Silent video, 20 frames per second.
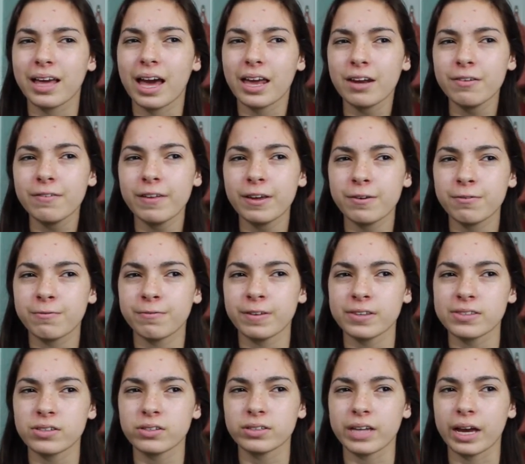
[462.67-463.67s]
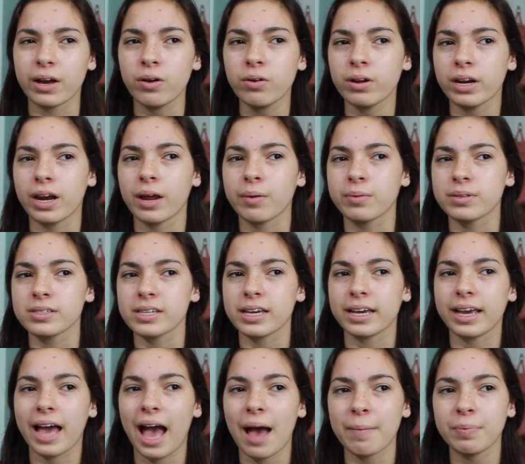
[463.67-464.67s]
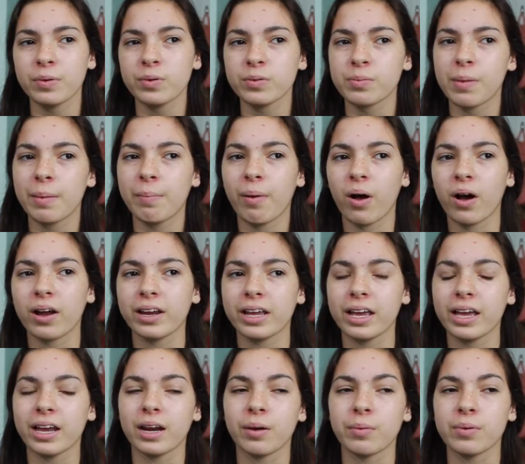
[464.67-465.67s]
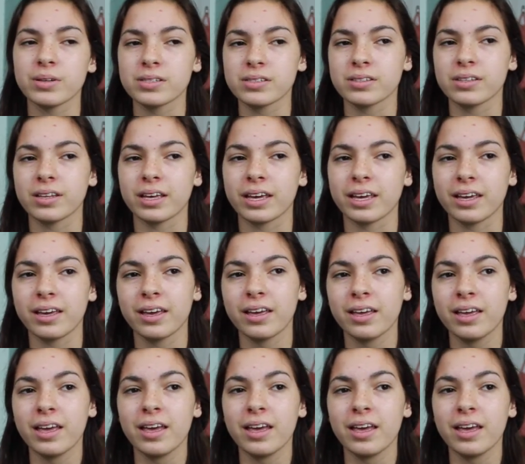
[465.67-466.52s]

of like fizzled out, and I was like happy with my body, and I wasn't like,